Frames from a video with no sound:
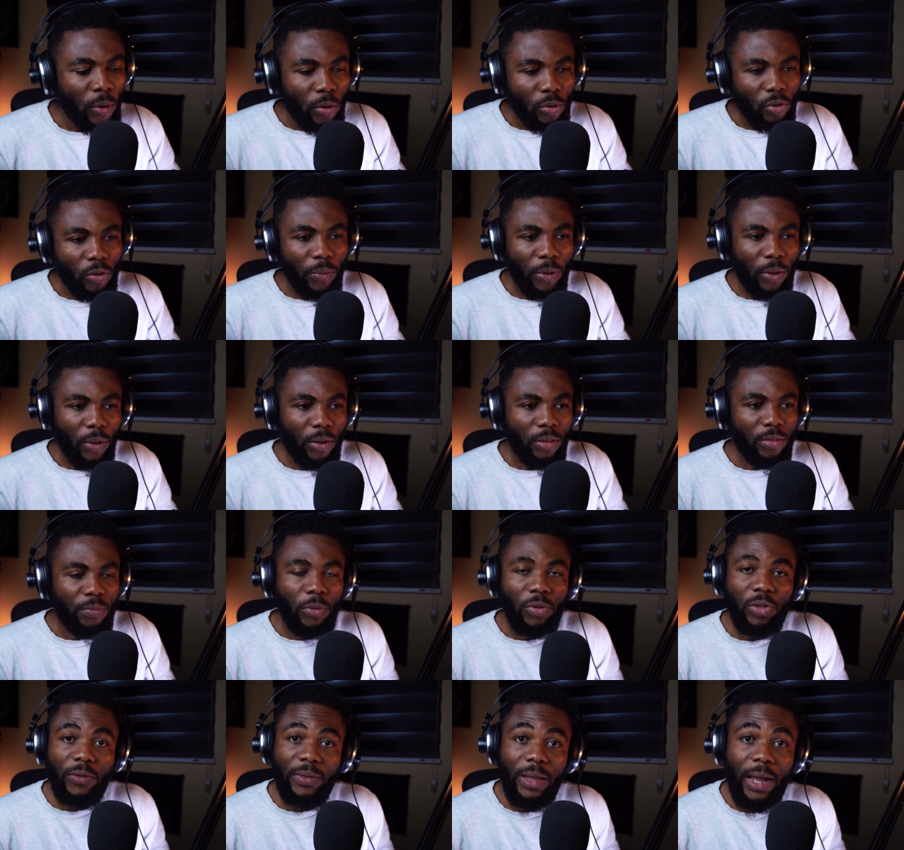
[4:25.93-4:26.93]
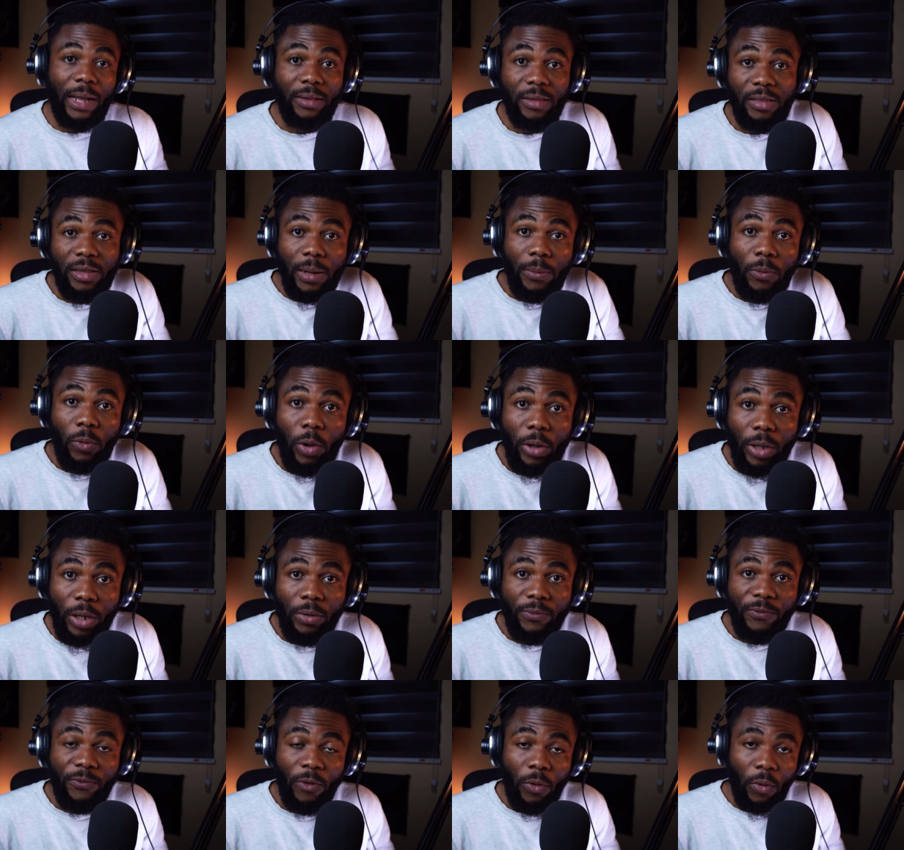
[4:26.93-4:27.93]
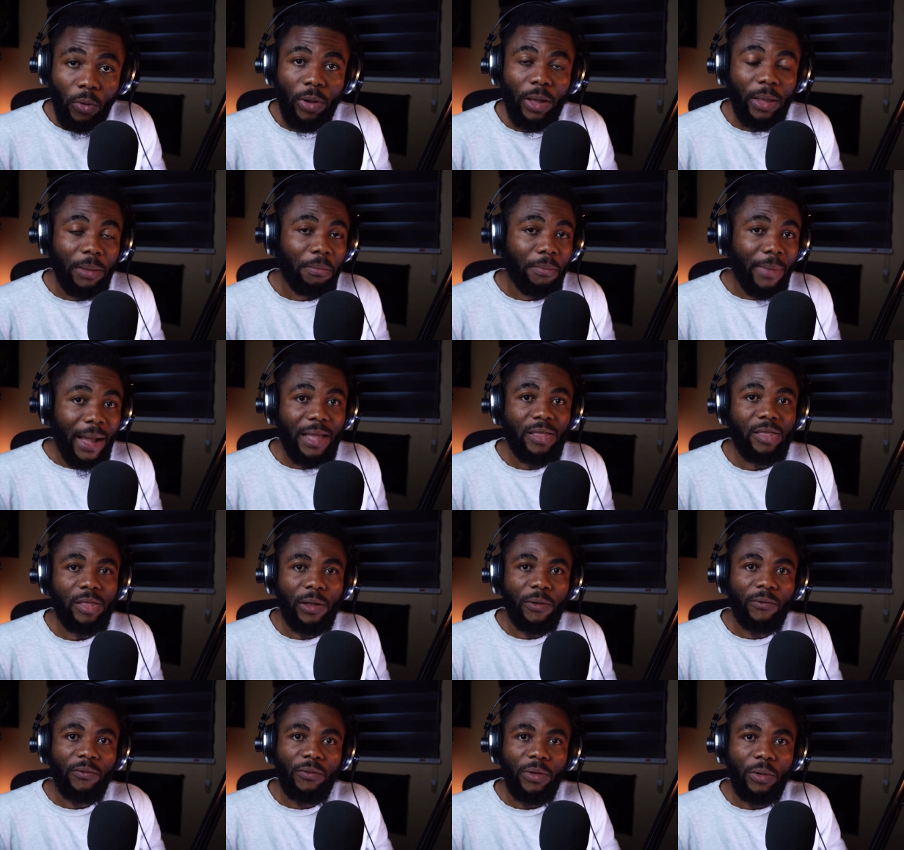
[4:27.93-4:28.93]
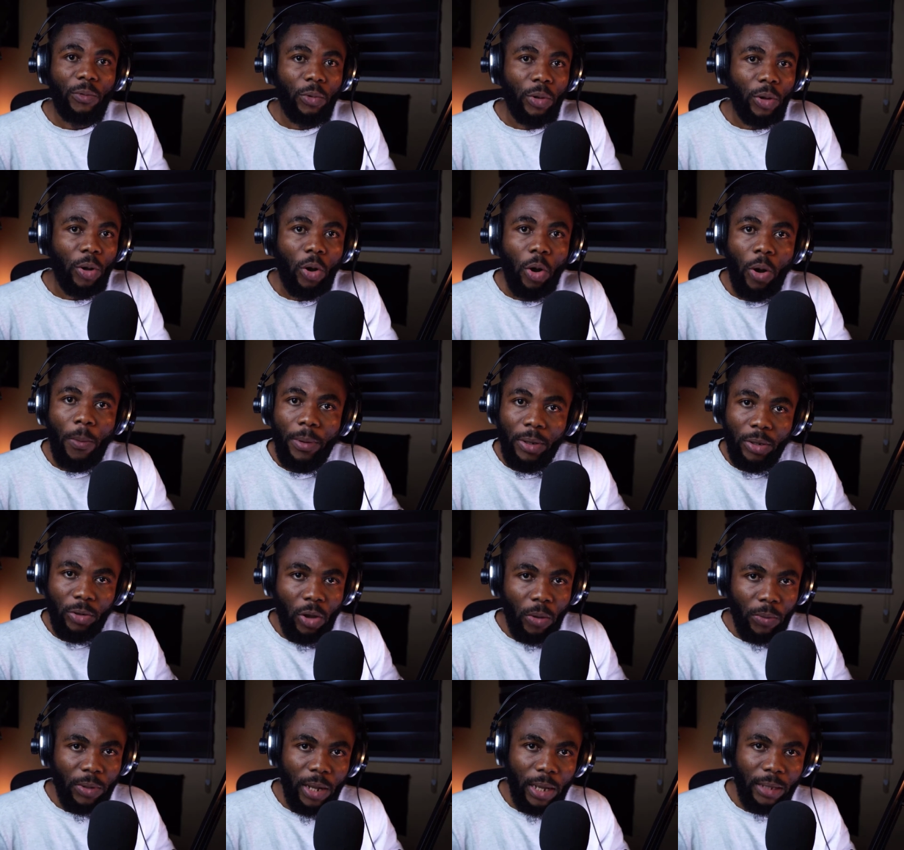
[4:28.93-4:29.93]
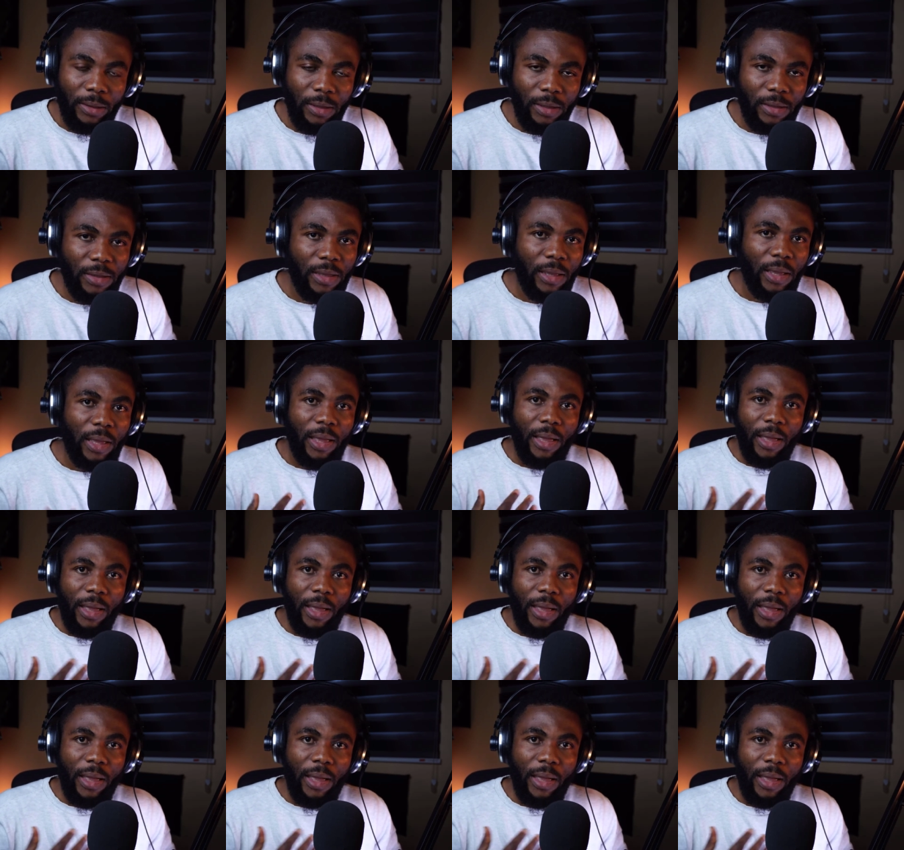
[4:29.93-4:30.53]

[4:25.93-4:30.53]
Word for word: so because most of the artists that I'm working for and myself were up-and-coming artists,